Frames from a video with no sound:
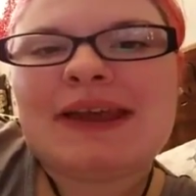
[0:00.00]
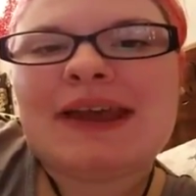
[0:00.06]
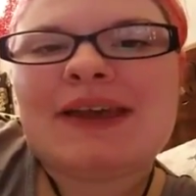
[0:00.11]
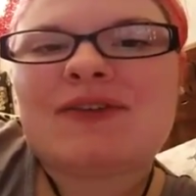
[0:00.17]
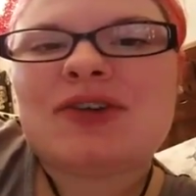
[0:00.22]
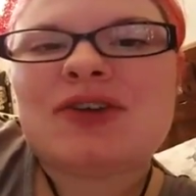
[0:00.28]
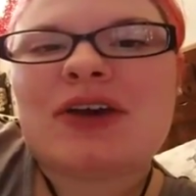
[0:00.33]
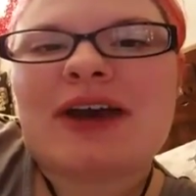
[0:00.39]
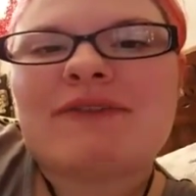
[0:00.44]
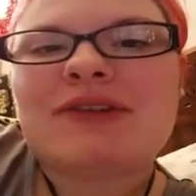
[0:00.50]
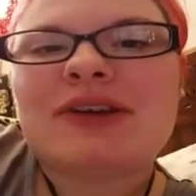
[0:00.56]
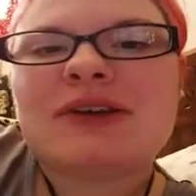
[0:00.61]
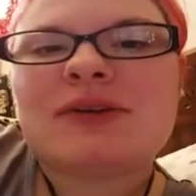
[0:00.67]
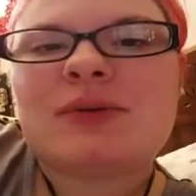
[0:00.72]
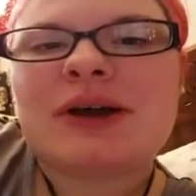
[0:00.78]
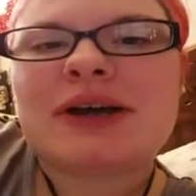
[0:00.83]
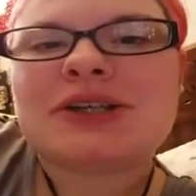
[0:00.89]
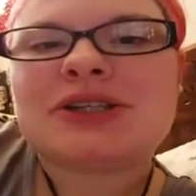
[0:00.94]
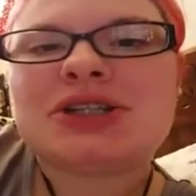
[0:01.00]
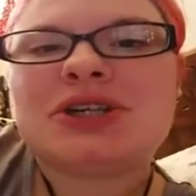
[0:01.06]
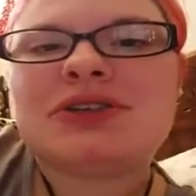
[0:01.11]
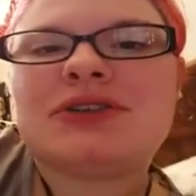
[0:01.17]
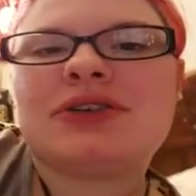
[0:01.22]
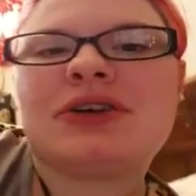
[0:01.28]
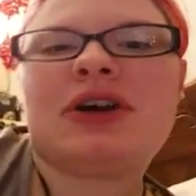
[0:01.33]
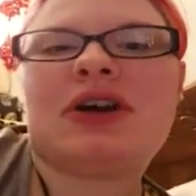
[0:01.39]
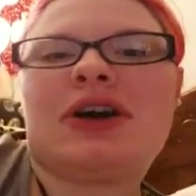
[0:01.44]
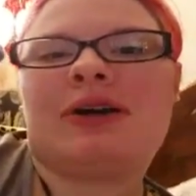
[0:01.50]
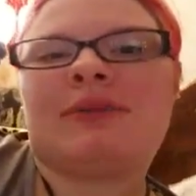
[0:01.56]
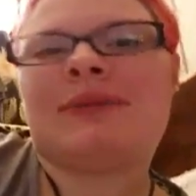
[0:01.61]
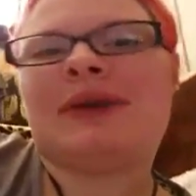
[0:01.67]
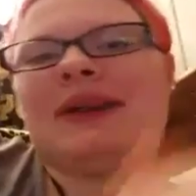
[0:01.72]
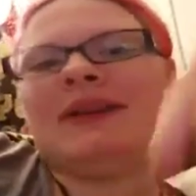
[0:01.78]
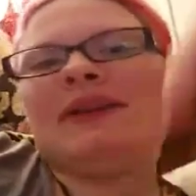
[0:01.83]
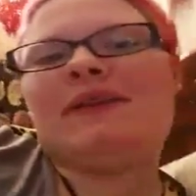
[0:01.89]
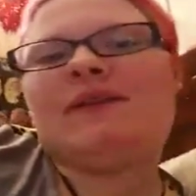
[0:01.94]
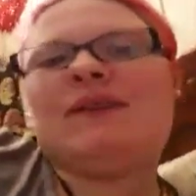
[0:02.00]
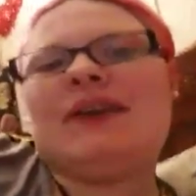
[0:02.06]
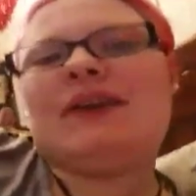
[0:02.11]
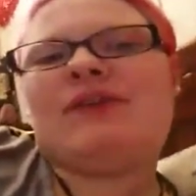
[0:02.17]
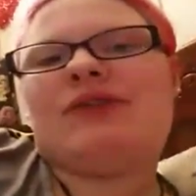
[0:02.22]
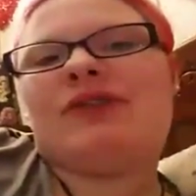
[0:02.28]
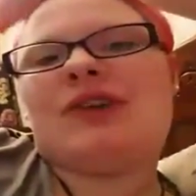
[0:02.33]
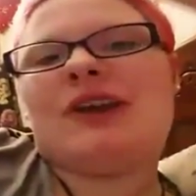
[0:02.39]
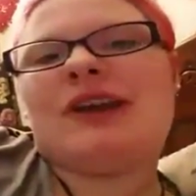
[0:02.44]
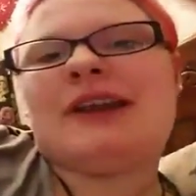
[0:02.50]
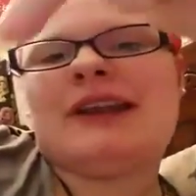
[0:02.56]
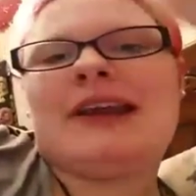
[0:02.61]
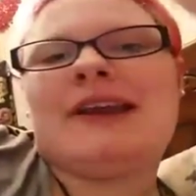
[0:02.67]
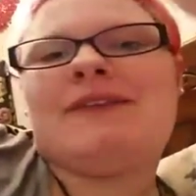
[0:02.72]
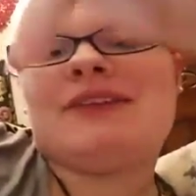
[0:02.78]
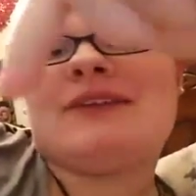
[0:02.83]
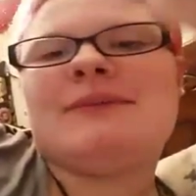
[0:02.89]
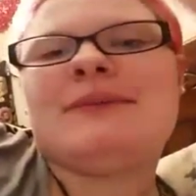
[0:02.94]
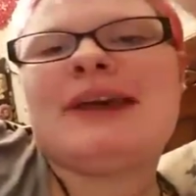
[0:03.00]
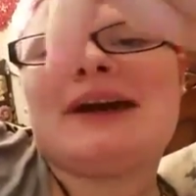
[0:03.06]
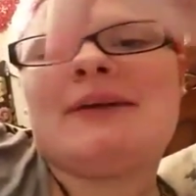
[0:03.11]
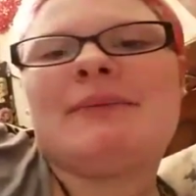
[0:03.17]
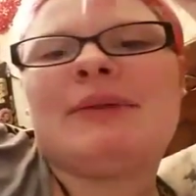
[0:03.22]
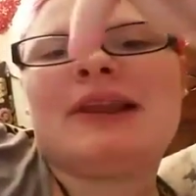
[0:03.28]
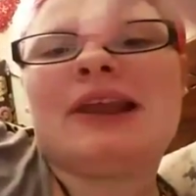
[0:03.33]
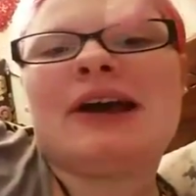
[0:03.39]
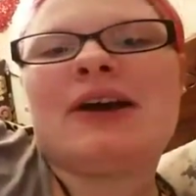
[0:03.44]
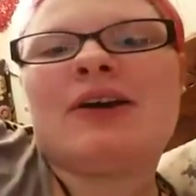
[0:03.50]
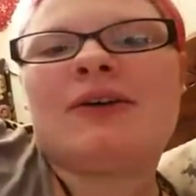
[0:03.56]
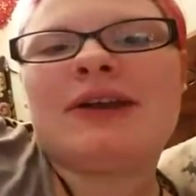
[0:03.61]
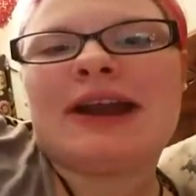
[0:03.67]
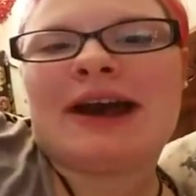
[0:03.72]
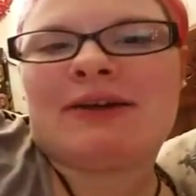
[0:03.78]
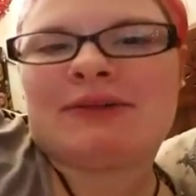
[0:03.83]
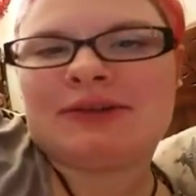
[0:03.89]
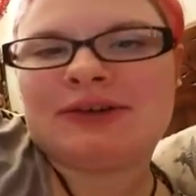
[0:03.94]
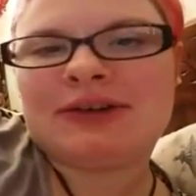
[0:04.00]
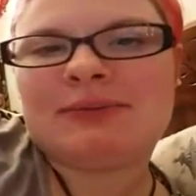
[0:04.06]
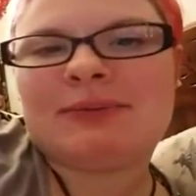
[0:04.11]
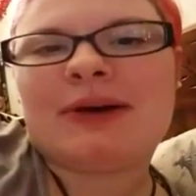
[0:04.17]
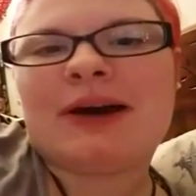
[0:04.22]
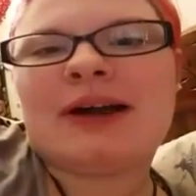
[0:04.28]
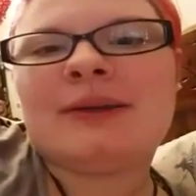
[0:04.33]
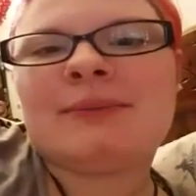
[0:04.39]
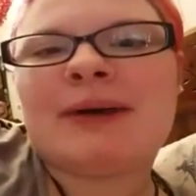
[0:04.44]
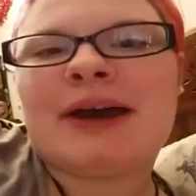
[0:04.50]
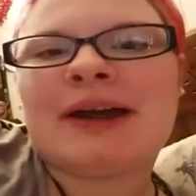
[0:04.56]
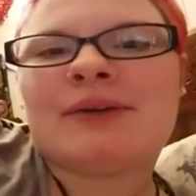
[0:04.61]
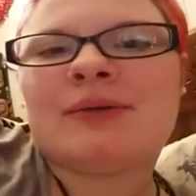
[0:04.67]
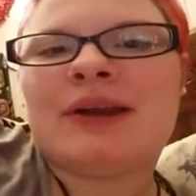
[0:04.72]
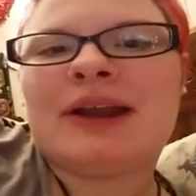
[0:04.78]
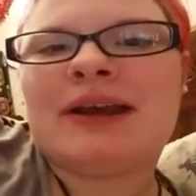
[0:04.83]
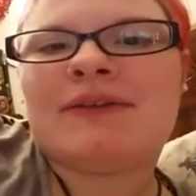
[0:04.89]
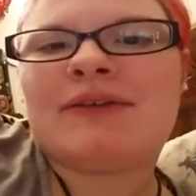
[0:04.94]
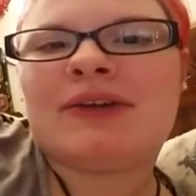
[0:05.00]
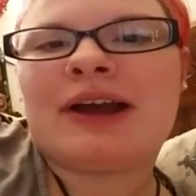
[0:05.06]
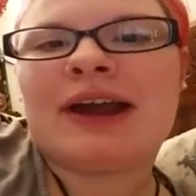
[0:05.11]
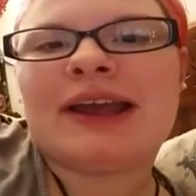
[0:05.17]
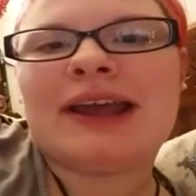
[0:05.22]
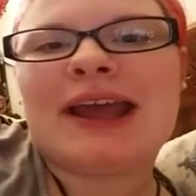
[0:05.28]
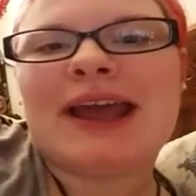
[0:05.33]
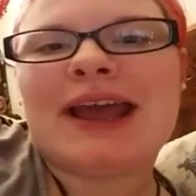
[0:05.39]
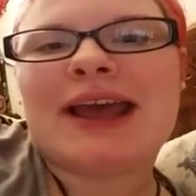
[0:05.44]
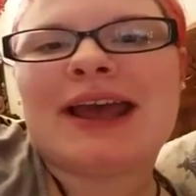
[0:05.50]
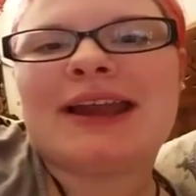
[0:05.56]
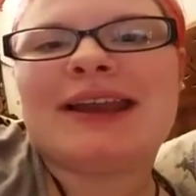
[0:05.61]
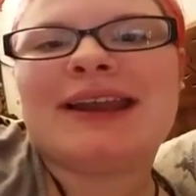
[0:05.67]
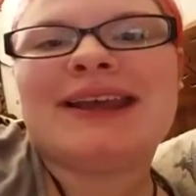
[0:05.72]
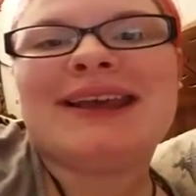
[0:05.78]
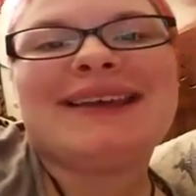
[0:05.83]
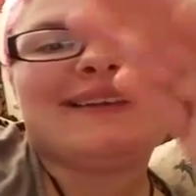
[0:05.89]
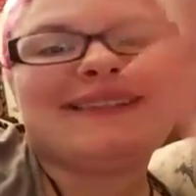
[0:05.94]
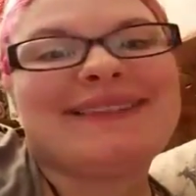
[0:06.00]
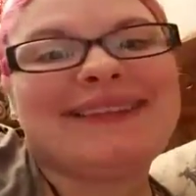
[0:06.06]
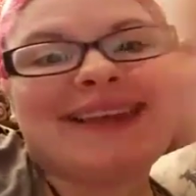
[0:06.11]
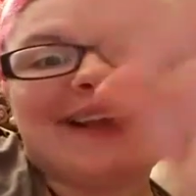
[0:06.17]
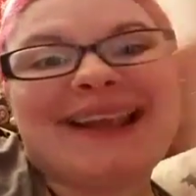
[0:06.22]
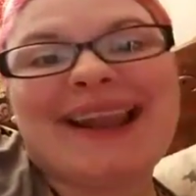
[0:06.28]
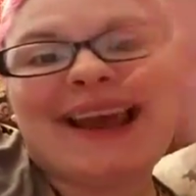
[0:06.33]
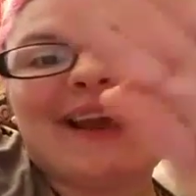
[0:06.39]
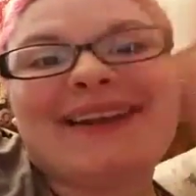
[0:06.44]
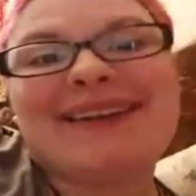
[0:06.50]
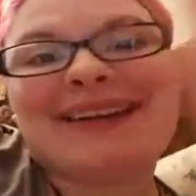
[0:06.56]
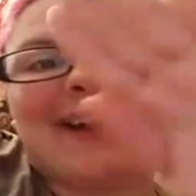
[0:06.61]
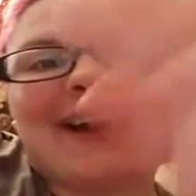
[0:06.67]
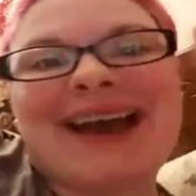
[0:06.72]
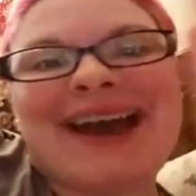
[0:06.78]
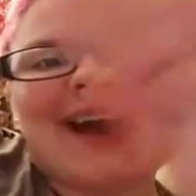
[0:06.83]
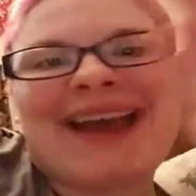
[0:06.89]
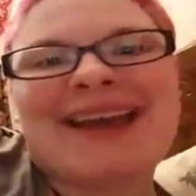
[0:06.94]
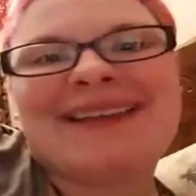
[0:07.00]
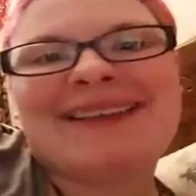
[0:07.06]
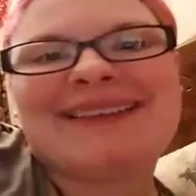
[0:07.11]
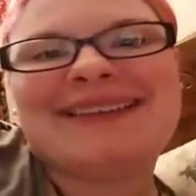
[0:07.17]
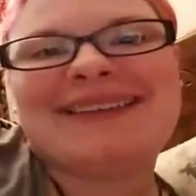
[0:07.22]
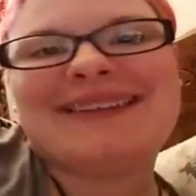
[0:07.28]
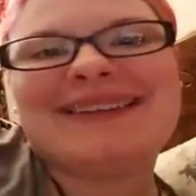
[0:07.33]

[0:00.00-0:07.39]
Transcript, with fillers: If you have any questions or comments, feel free to leave them down below and I'll respond back whenever I can. See you later, guys!